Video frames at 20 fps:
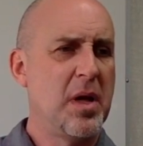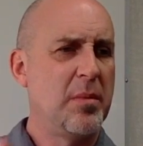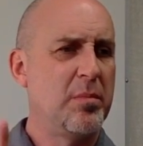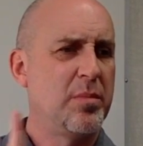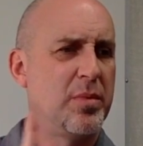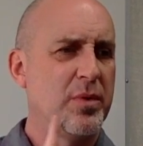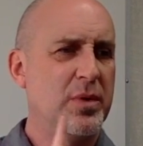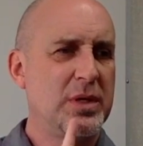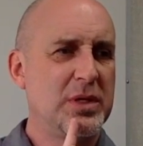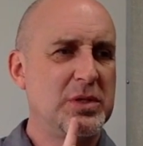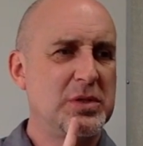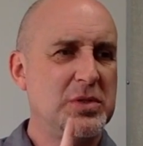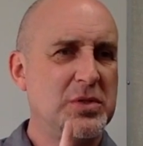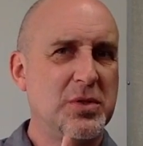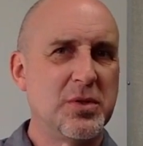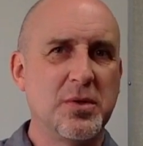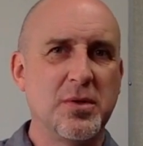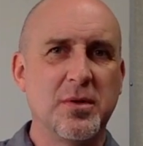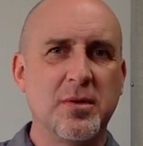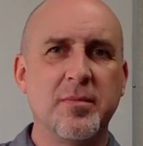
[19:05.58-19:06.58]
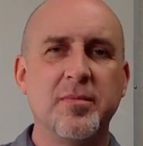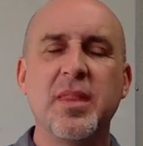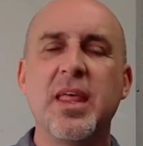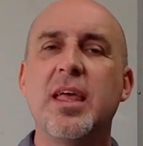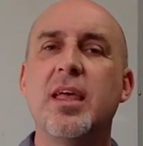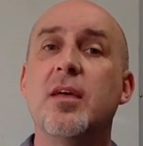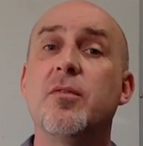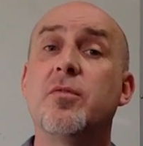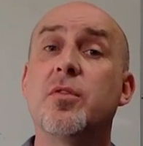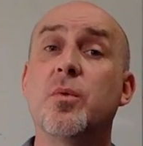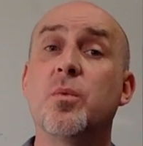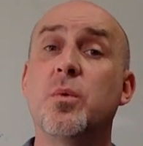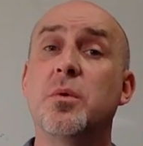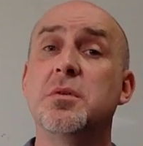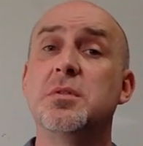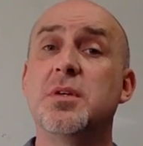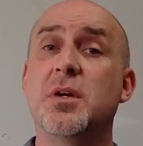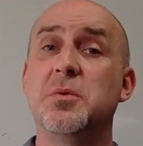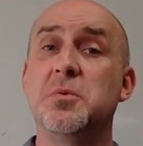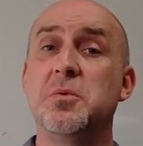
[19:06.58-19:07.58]
I'm pretty sure. If the
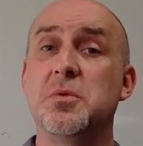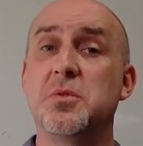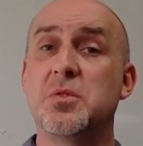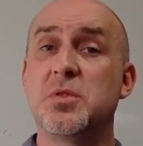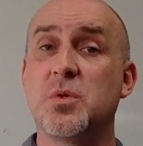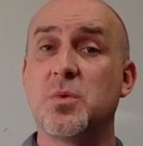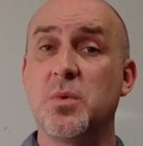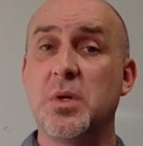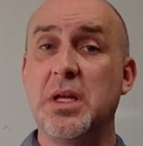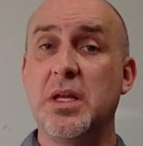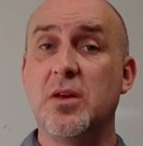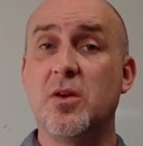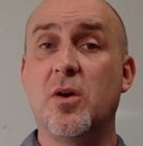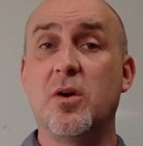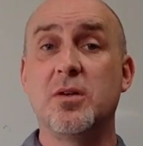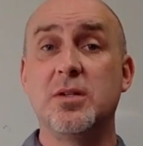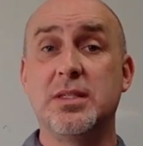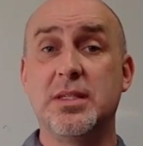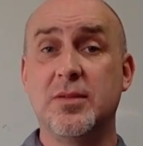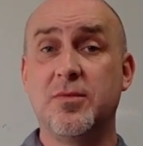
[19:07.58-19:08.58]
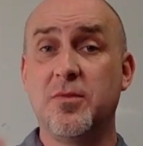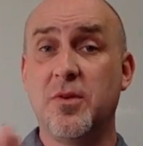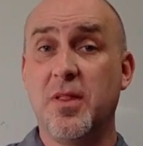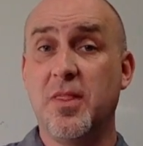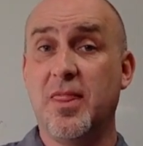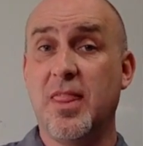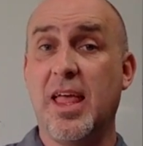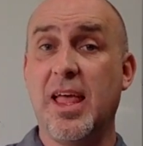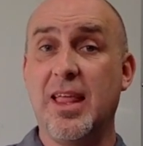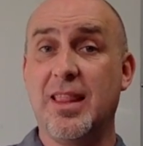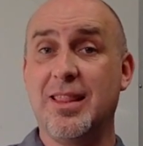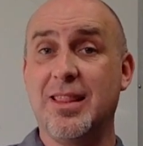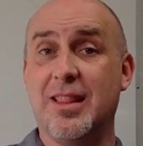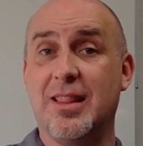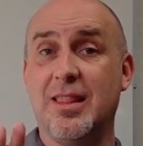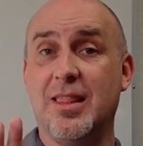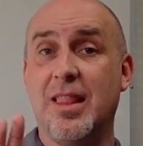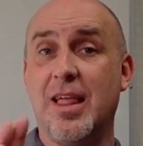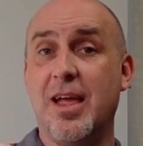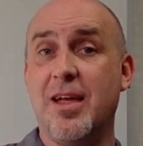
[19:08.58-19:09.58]
words on your screen are different than
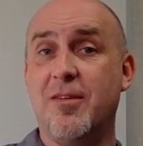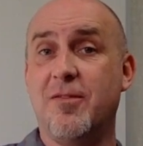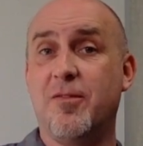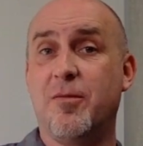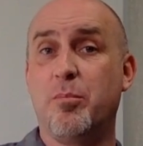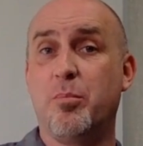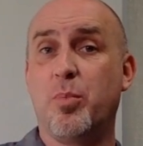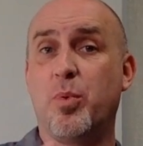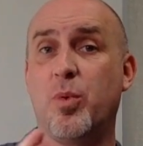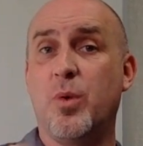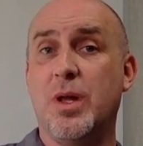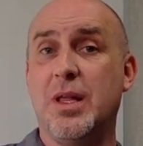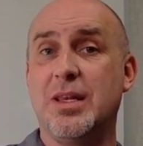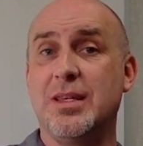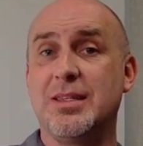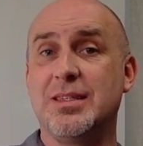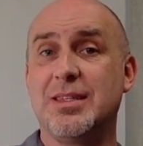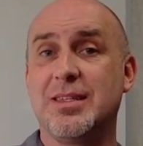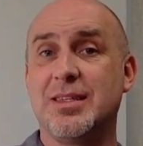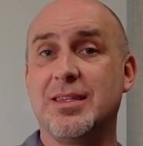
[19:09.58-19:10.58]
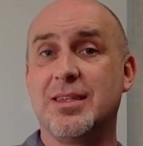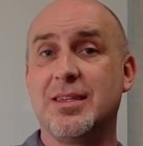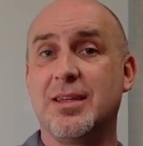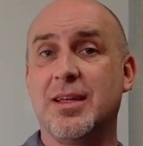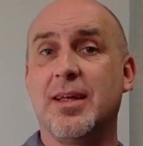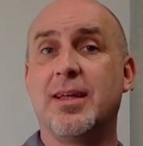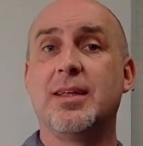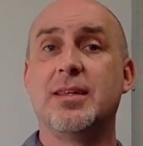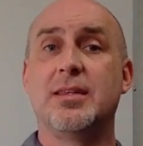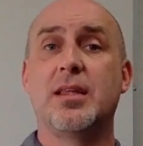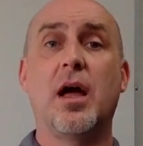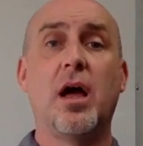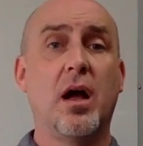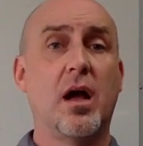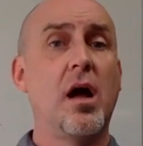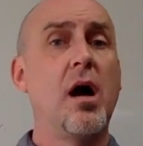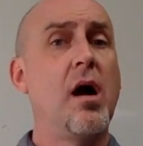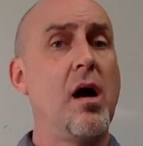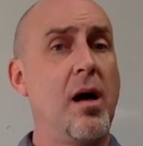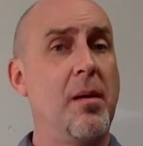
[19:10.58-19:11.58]

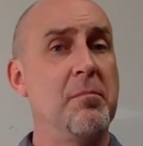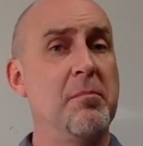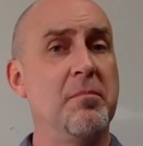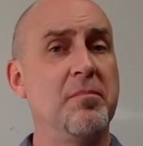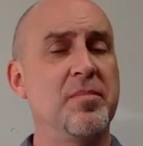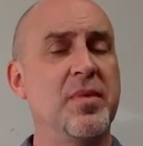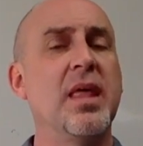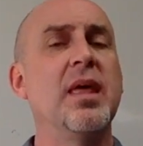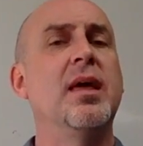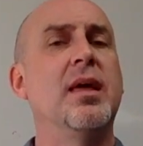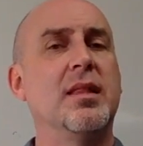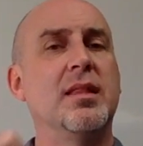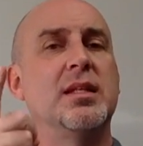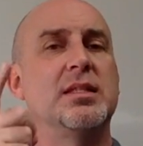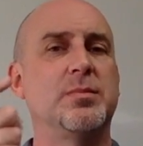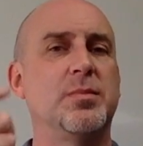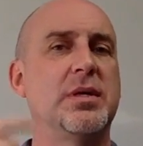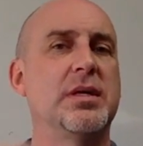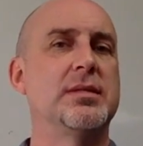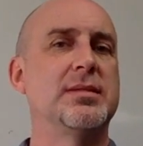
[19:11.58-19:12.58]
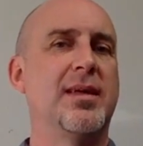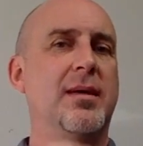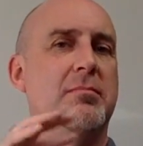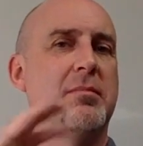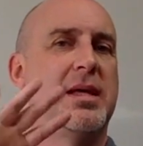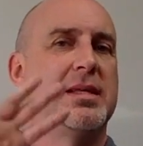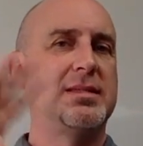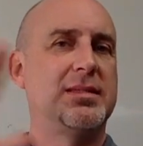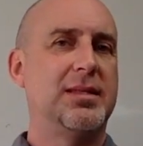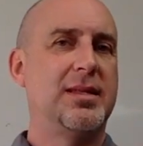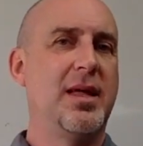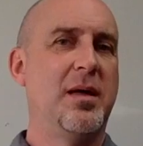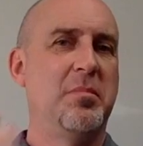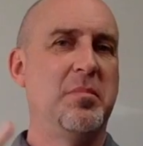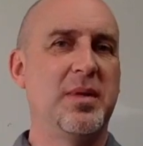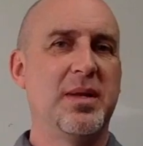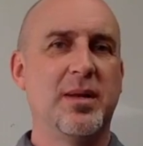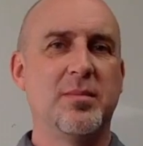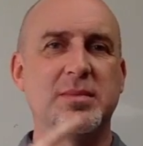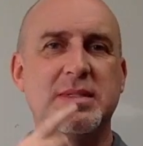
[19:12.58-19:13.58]
lifeprint.com, that's because I messed it
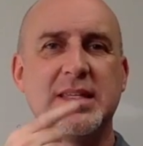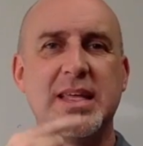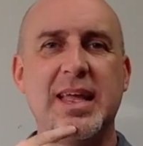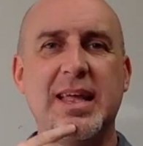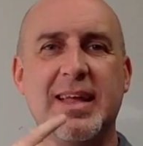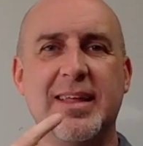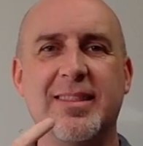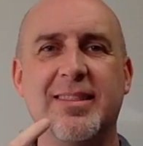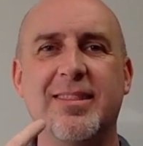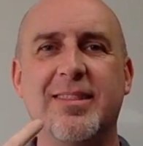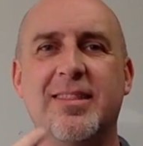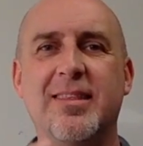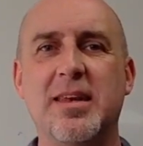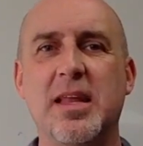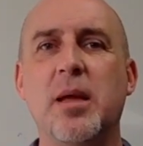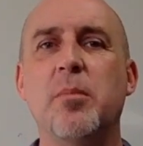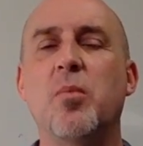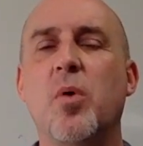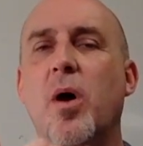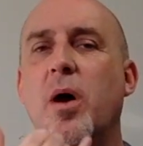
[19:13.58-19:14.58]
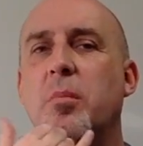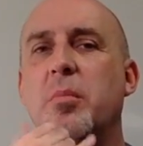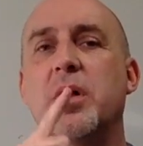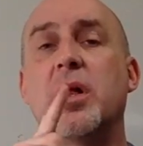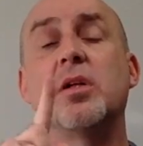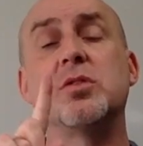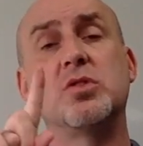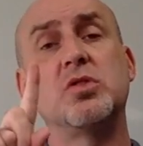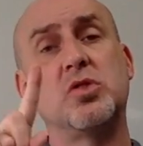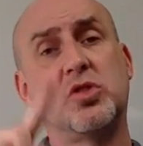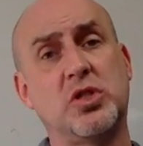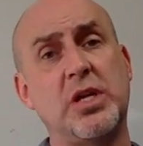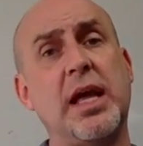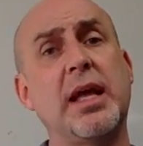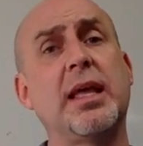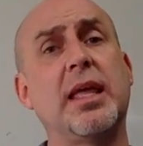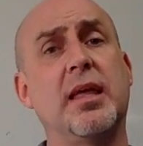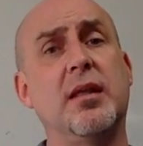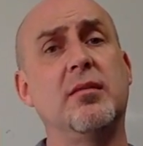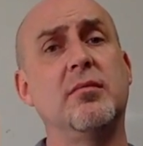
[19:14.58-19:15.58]
up and I'm saying the name wrong. But I'll
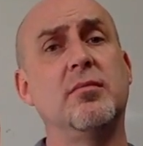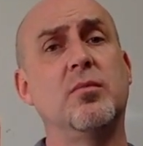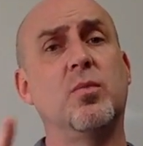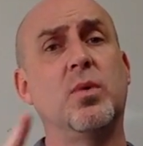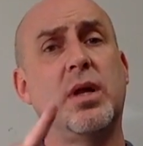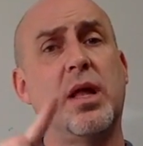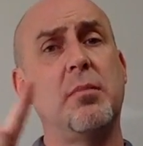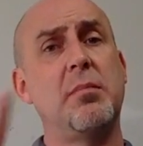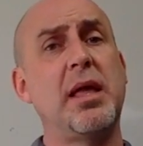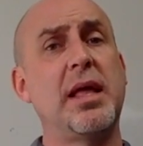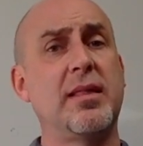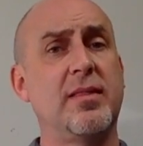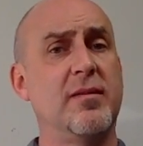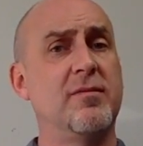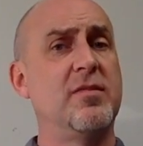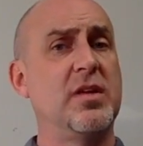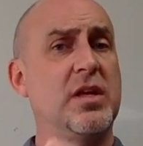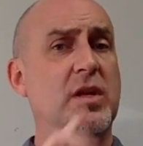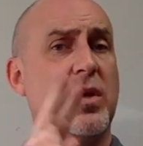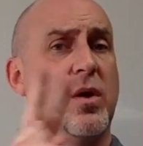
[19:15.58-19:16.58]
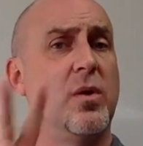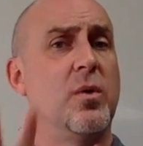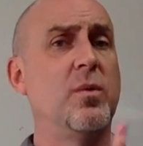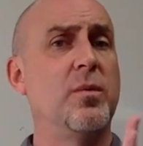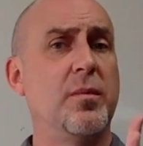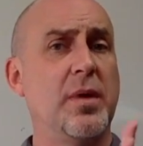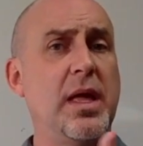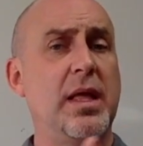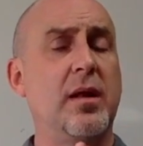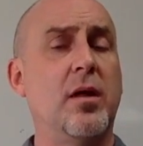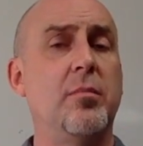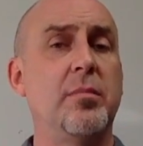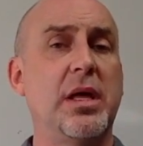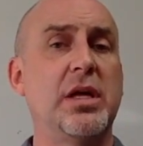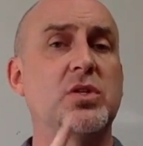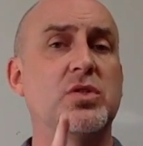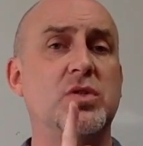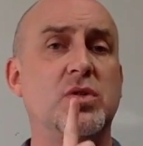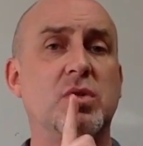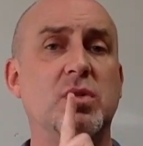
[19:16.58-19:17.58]
check it when I make the video, and I'll
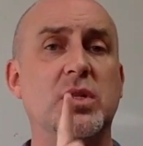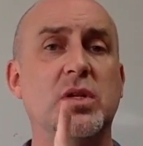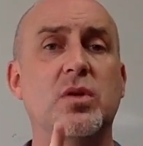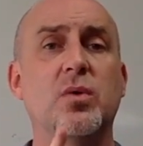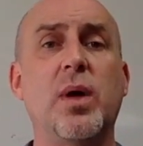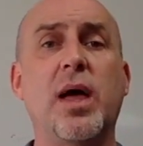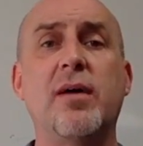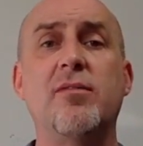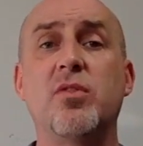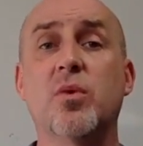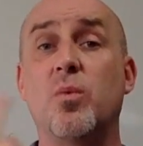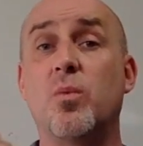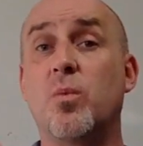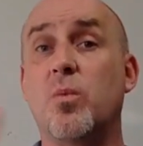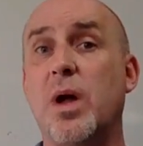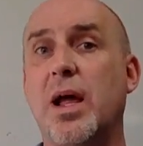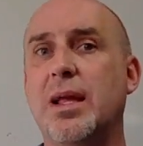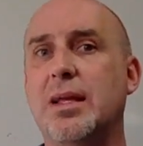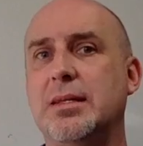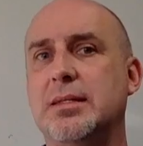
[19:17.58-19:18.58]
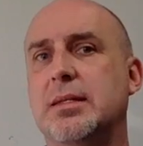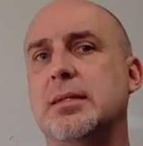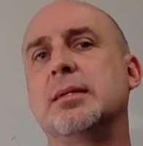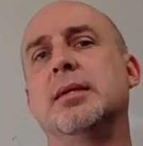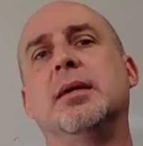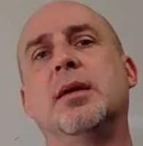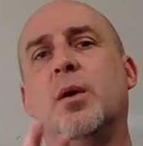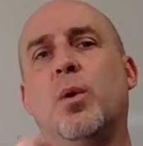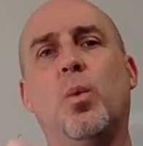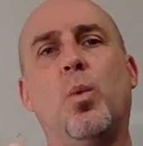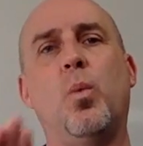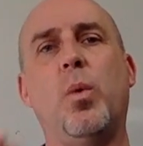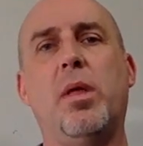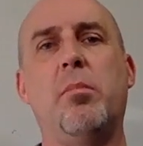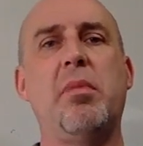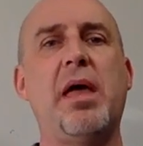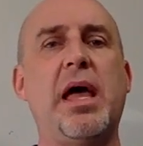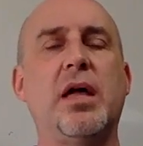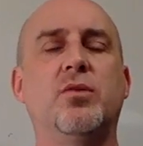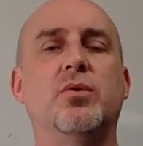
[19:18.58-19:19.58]
make sure that you have the right
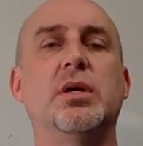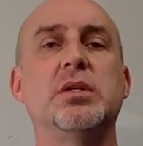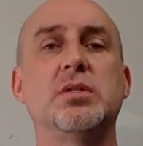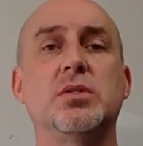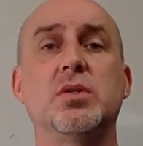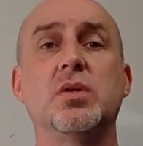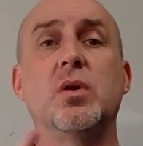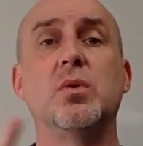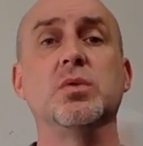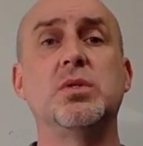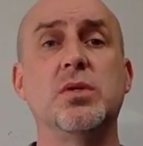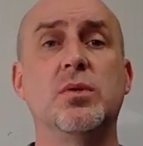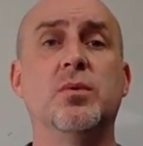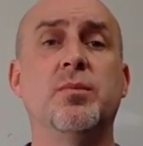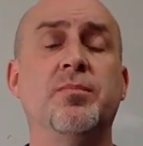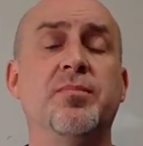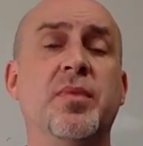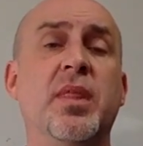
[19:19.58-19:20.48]
web address to go to.